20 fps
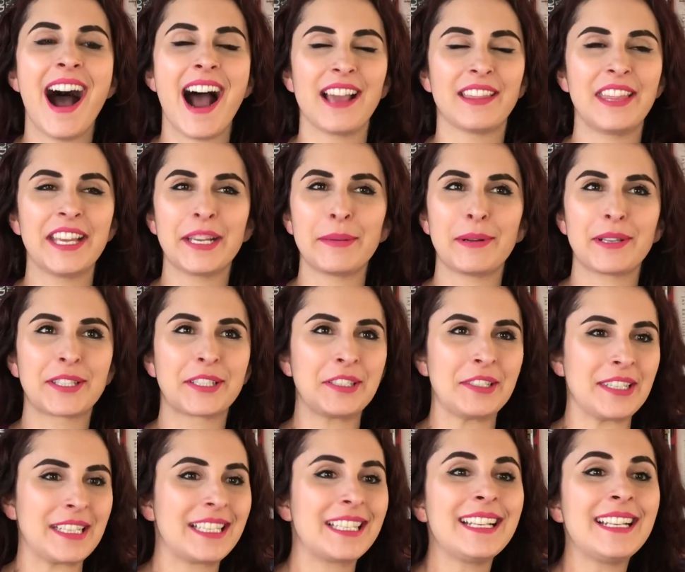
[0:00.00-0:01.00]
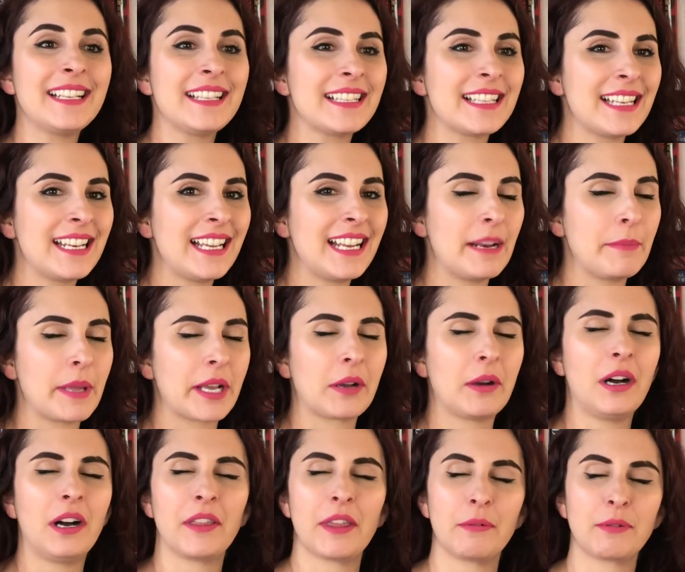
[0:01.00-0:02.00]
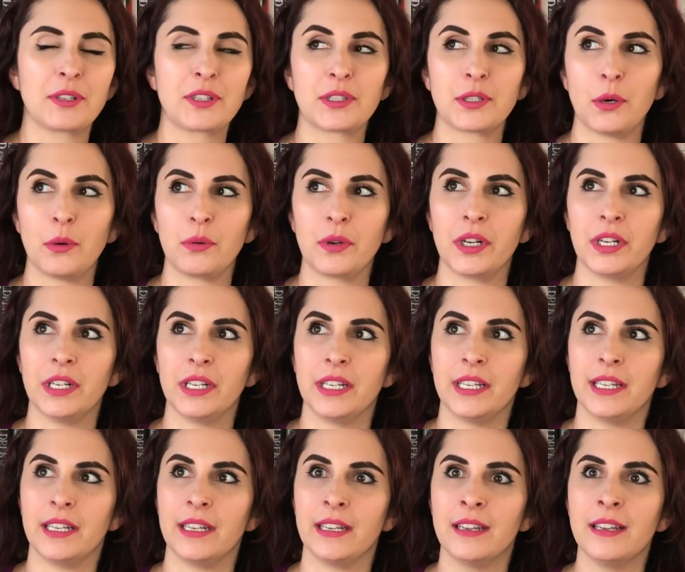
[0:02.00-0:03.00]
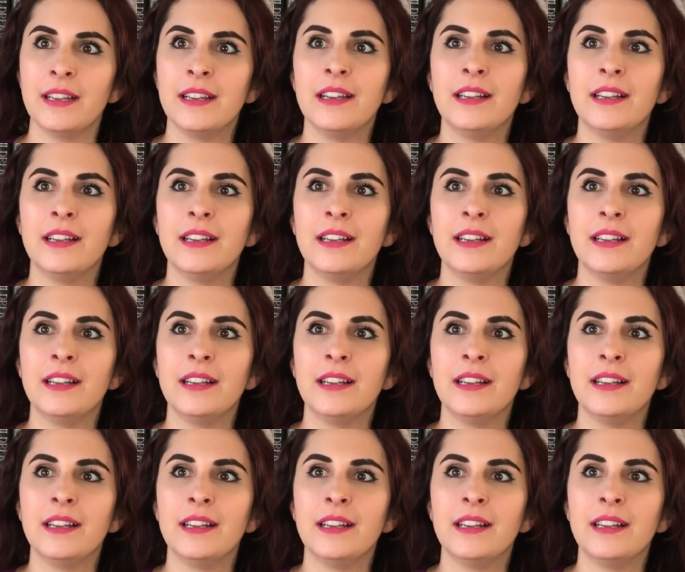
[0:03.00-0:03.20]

I think about certain scenes in it. I'm like, oh, that was so good.